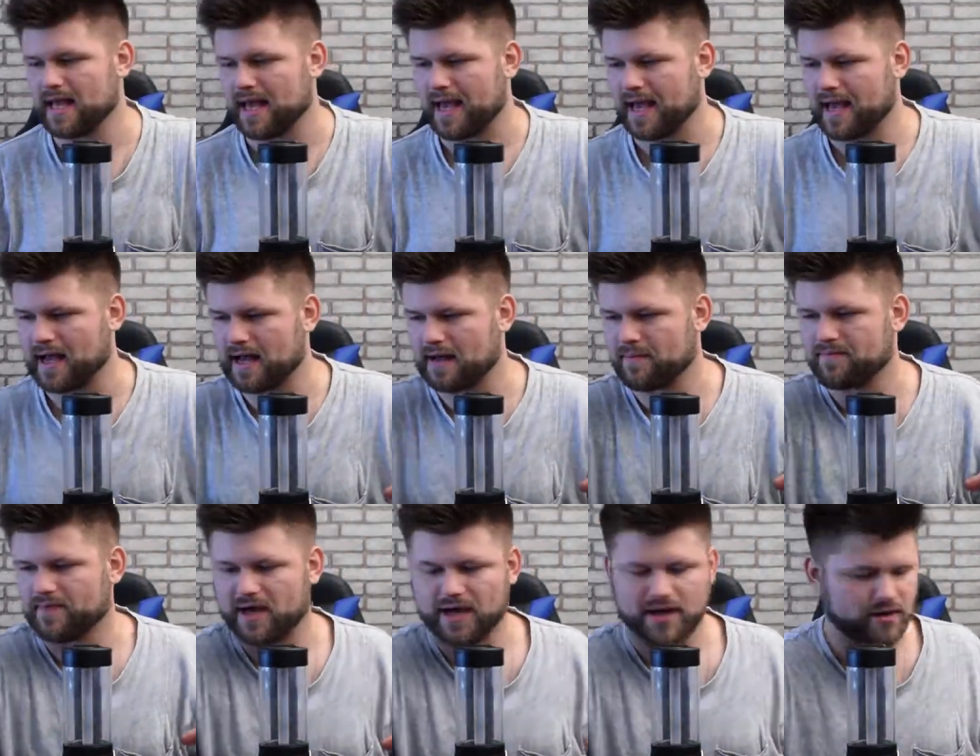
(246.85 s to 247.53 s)

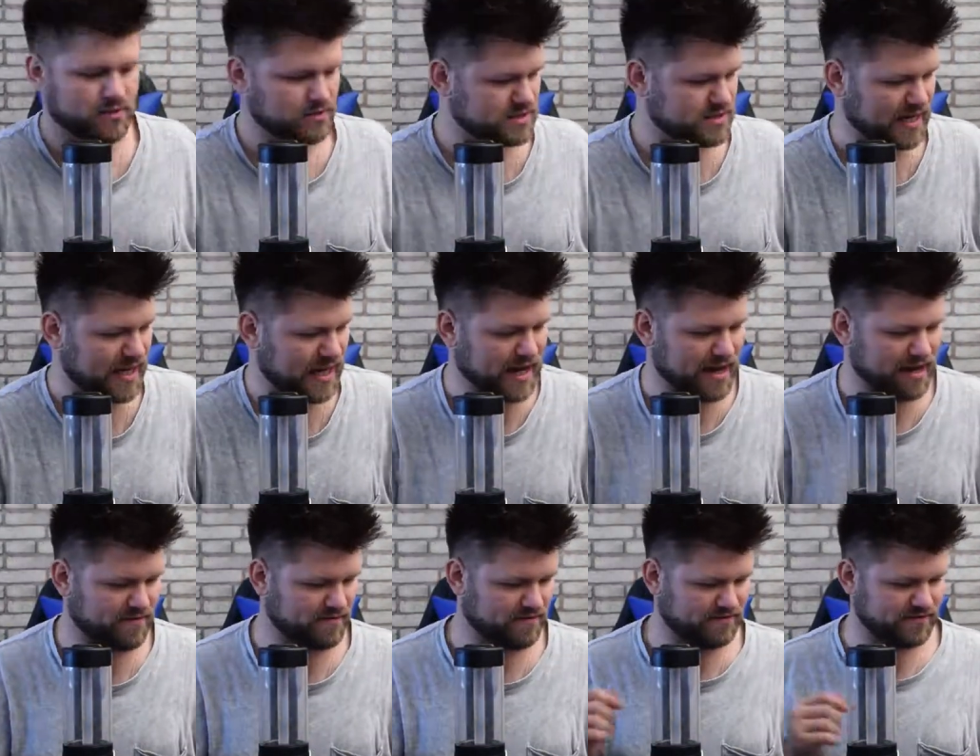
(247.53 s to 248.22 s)
Um, I also
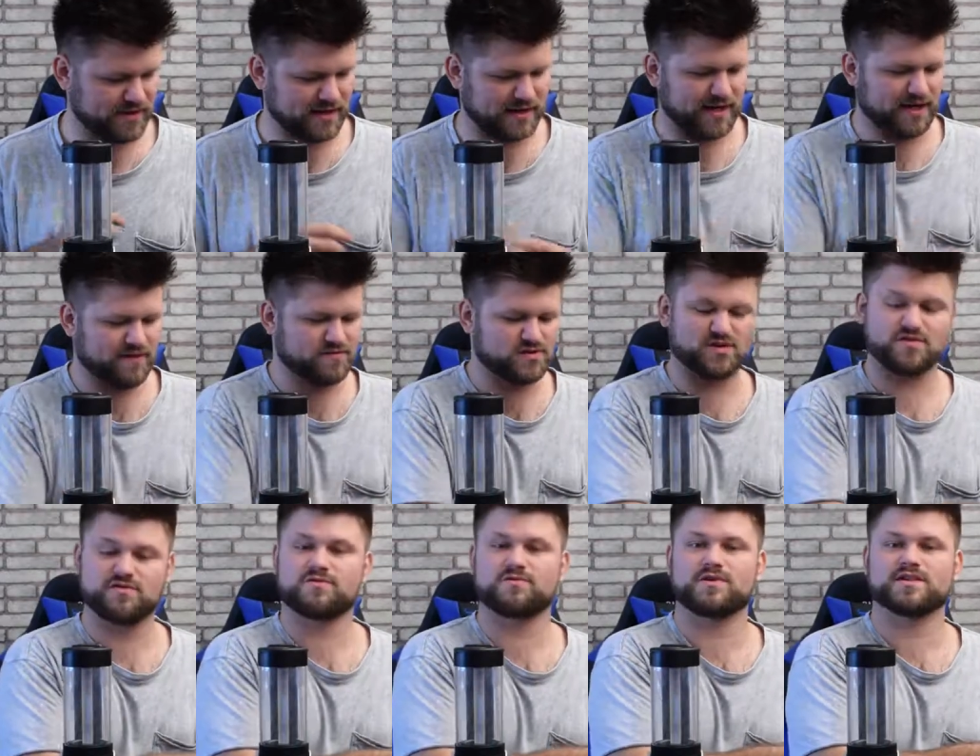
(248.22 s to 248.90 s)
have
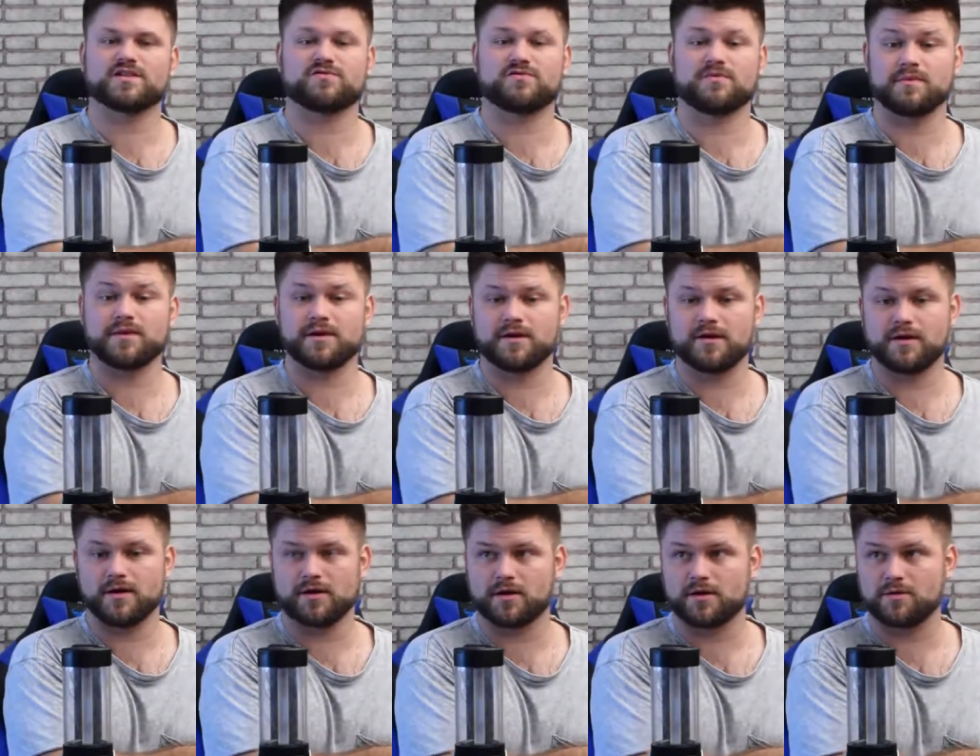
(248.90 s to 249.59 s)
leftover ones from
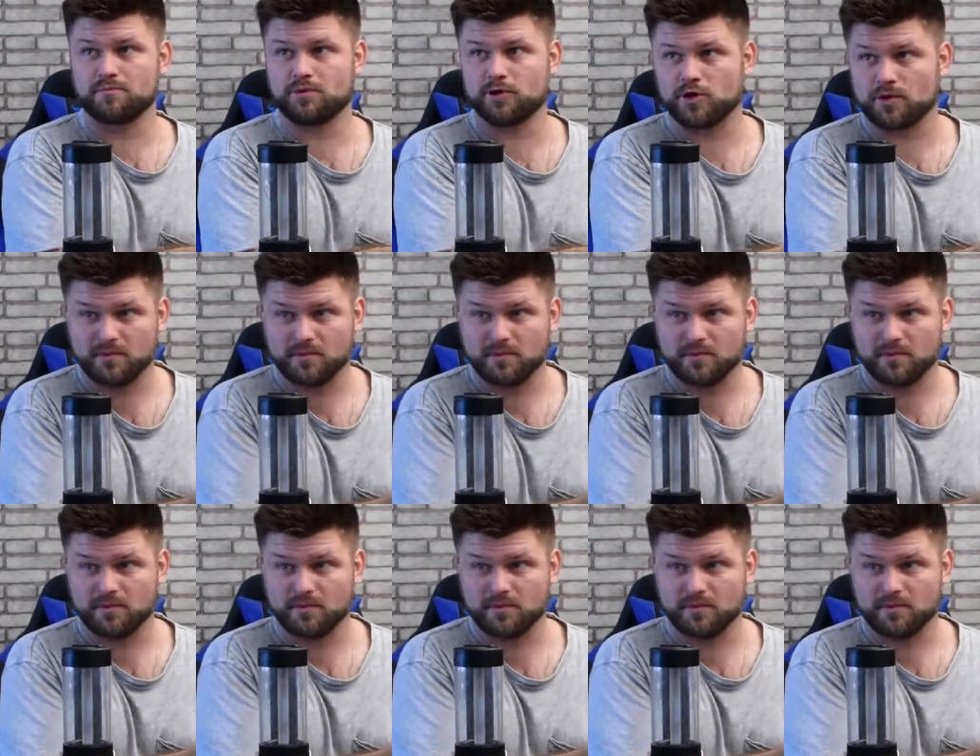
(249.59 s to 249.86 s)
the computer